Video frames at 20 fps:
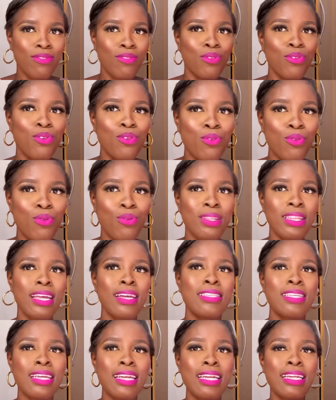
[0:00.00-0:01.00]

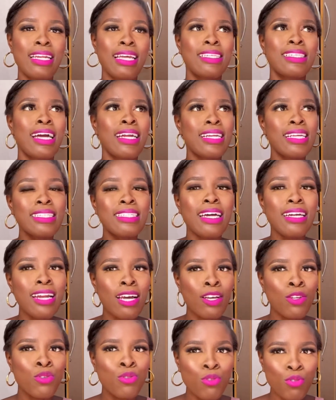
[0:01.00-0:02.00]
there's an
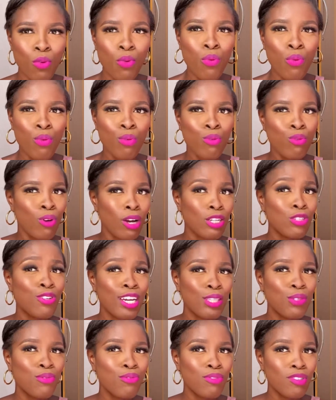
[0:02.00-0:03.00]
internal struggle you are
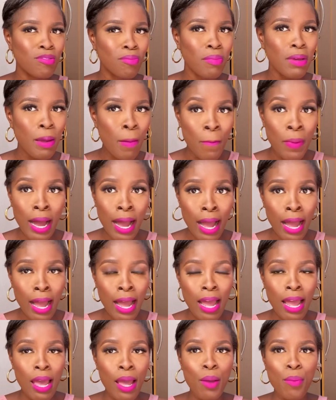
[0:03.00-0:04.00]
trying to remember
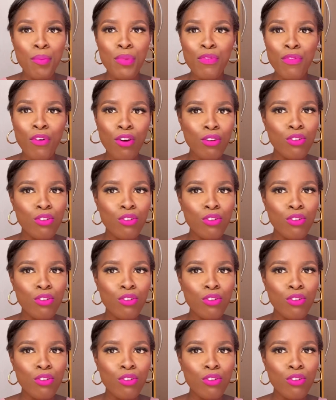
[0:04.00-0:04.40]
before.